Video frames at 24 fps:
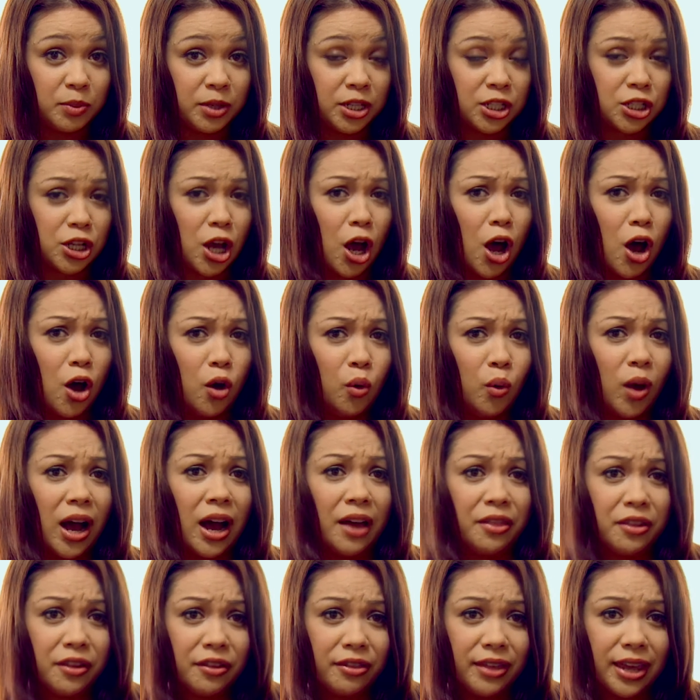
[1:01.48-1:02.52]
but it's a whole
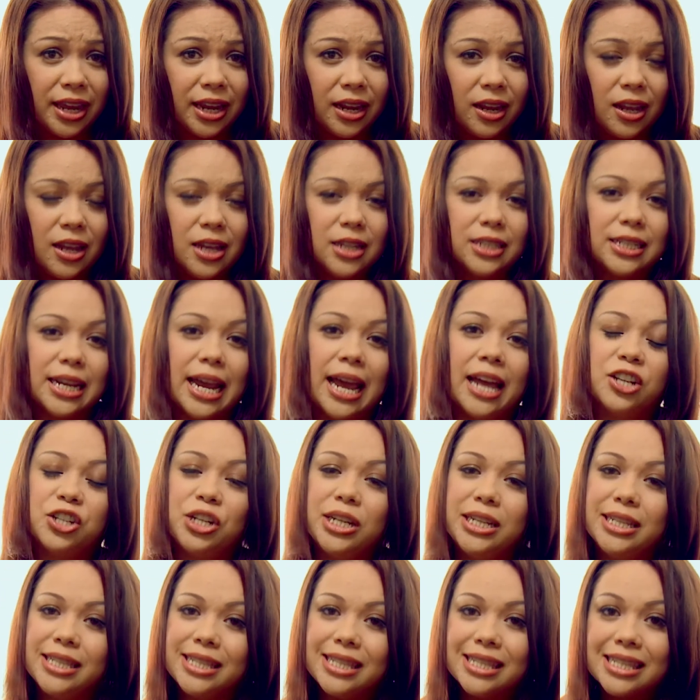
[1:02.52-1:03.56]
other thing to
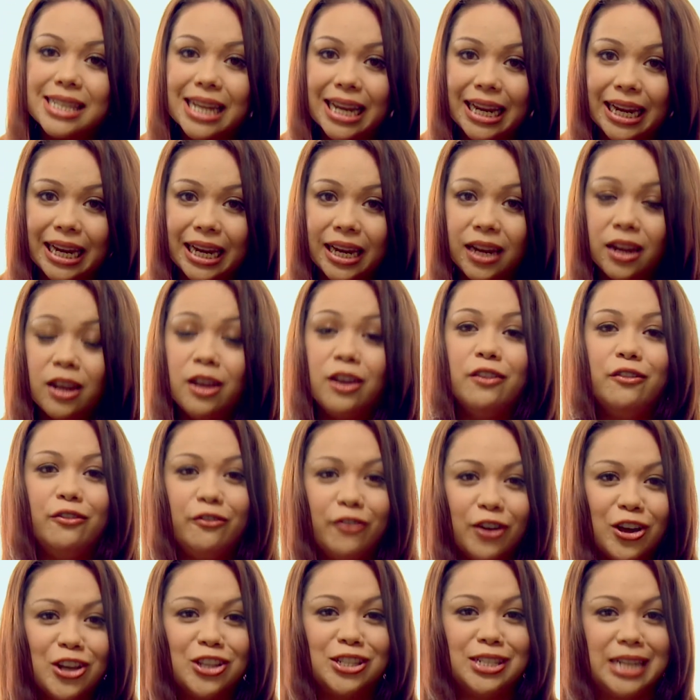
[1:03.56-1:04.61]
actually see
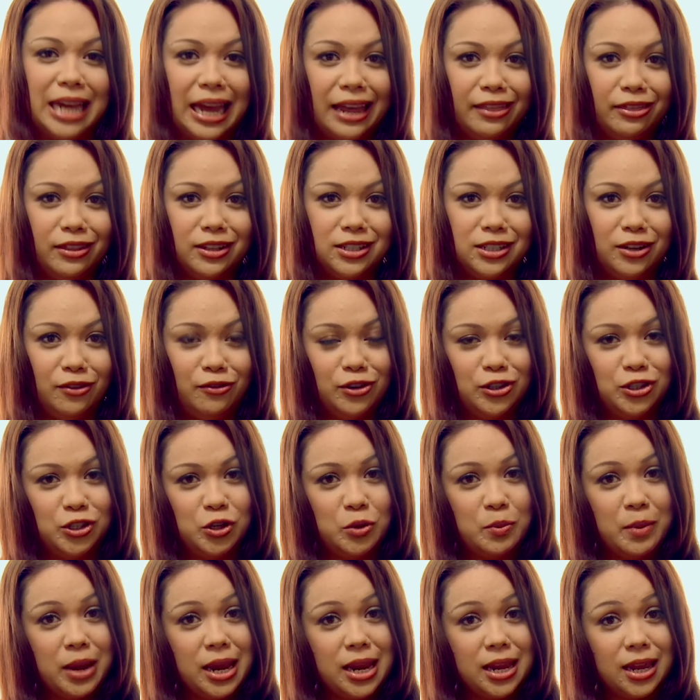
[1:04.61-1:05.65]
firsthand the difference
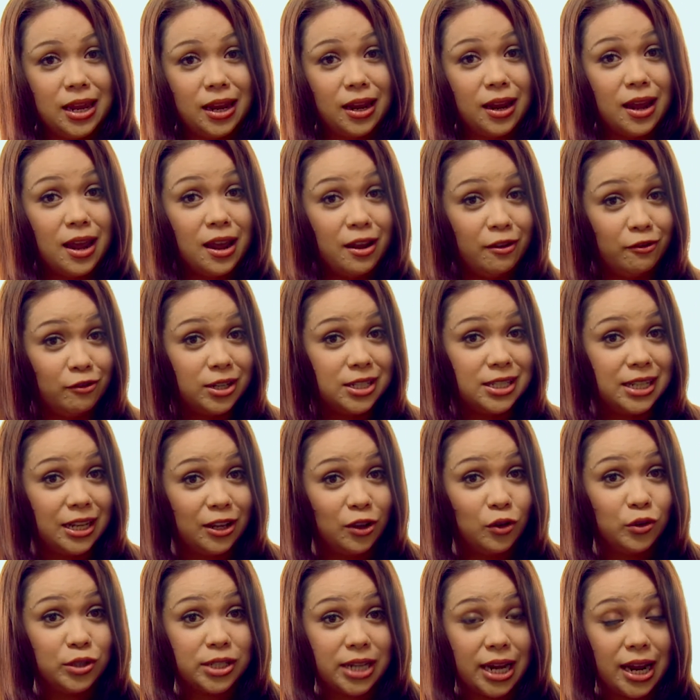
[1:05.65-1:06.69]
you're making every
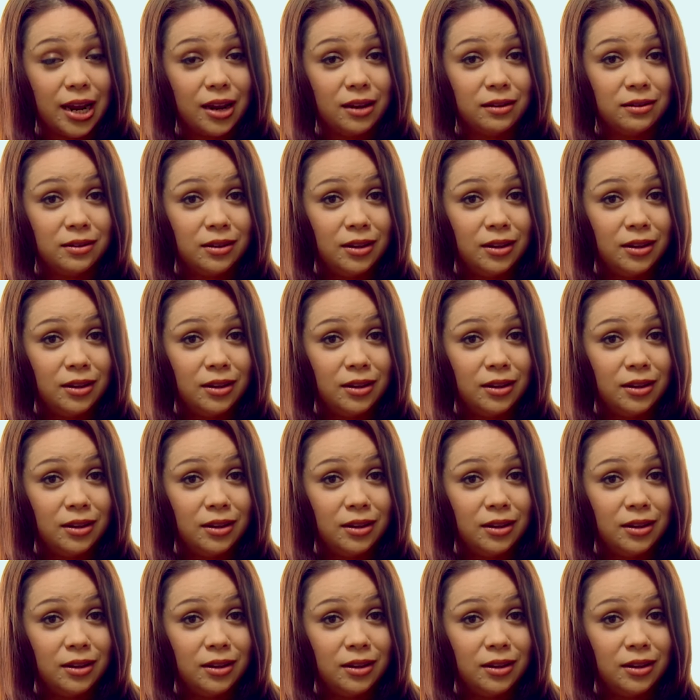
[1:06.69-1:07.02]
single day.